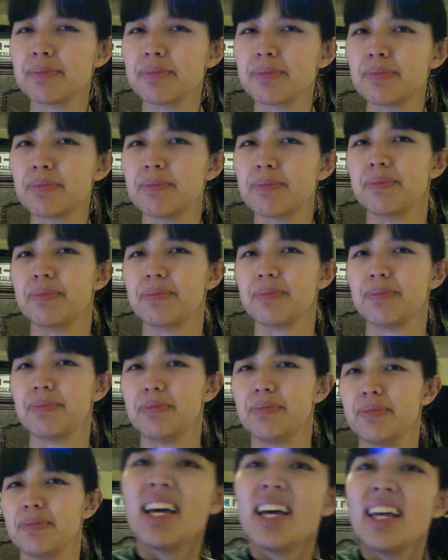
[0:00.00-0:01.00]

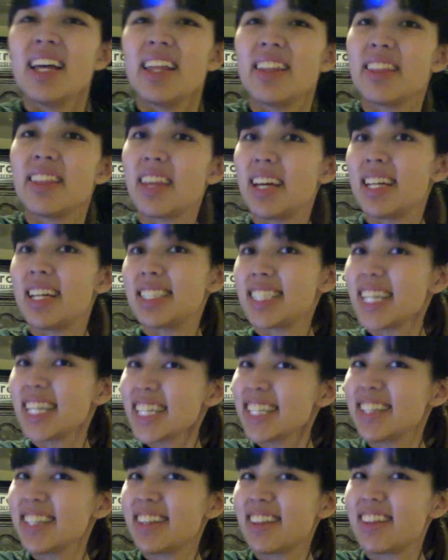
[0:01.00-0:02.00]
The
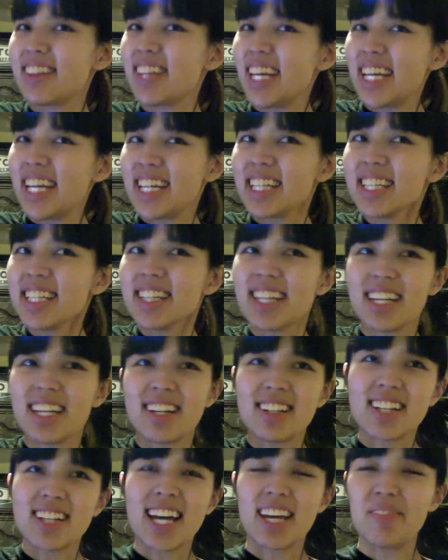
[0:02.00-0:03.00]
second thing
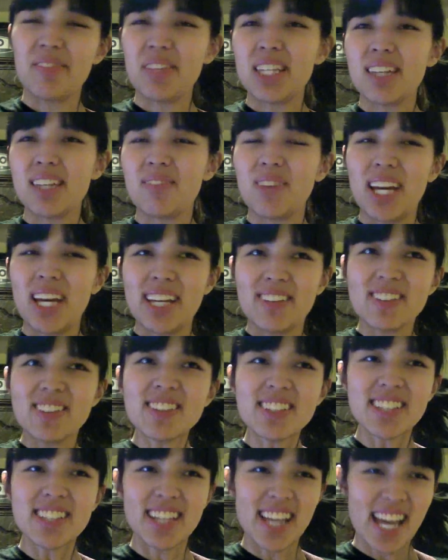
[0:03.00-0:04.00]
that came in the
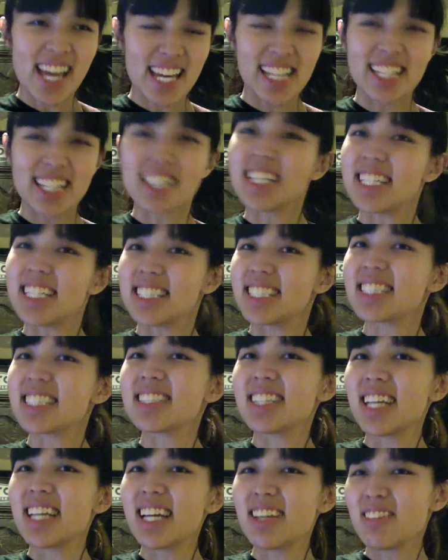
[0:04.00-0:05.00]
mail, and
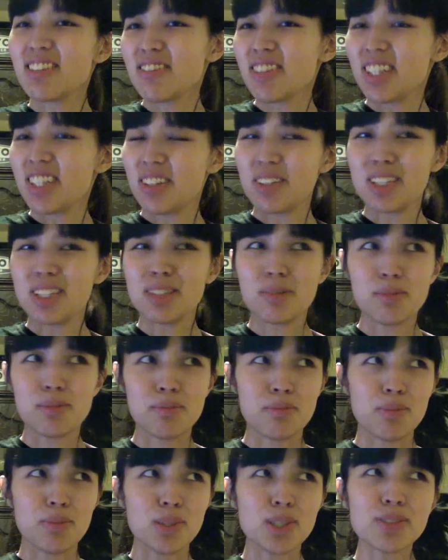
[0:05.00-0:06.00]
is even
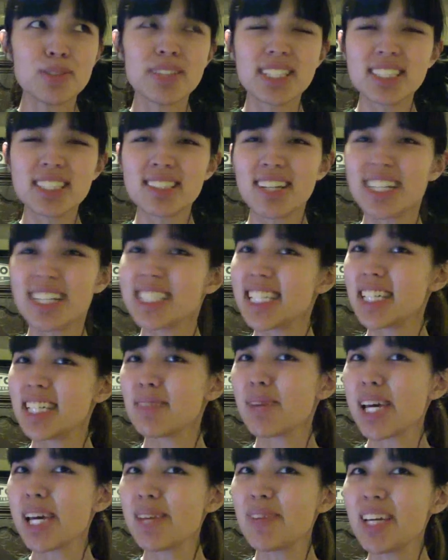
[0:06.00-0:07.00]
more
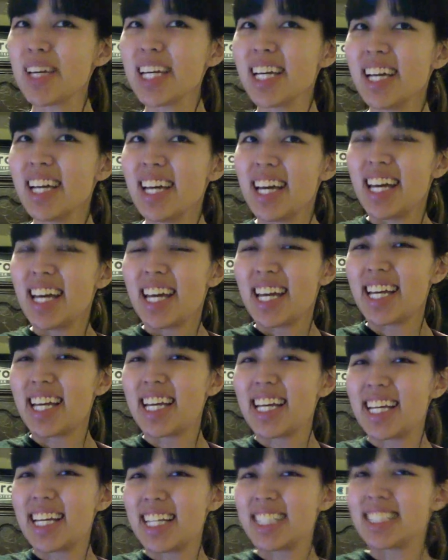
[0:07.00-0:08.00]
exciting maybe,
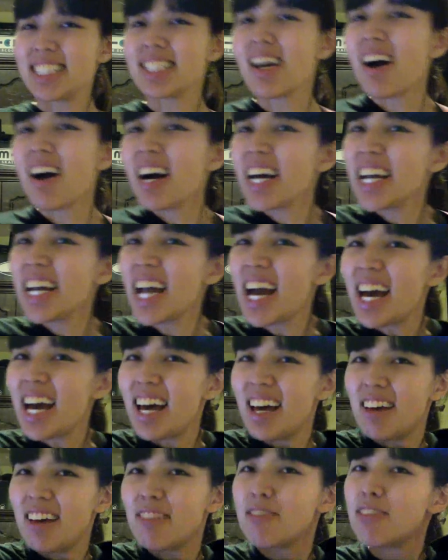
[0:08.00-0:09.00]
is I
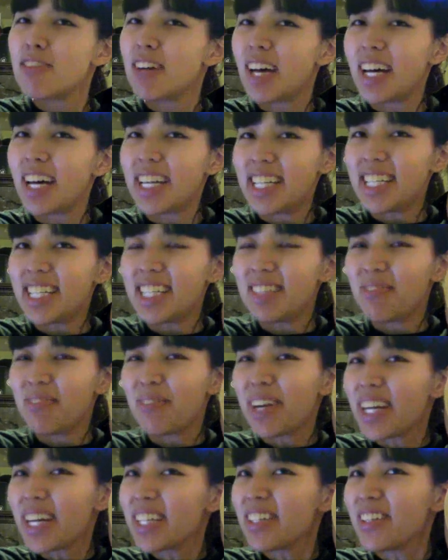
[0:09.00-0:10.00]
have a
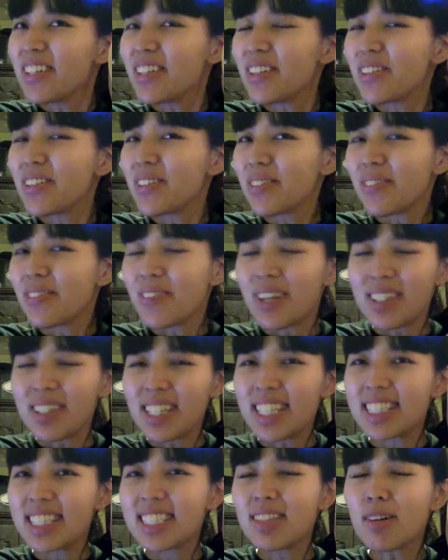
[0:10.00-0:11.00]
brand new,
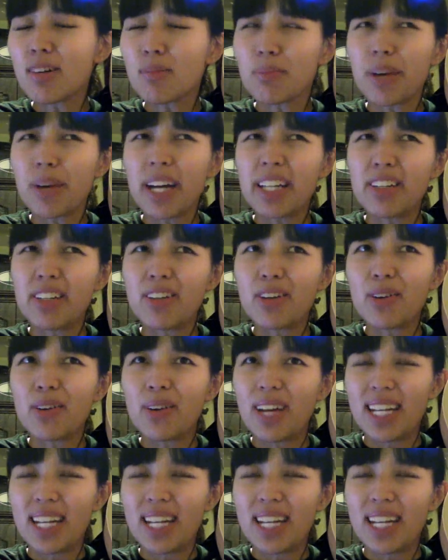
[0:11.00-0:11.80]
well, it's not brand new,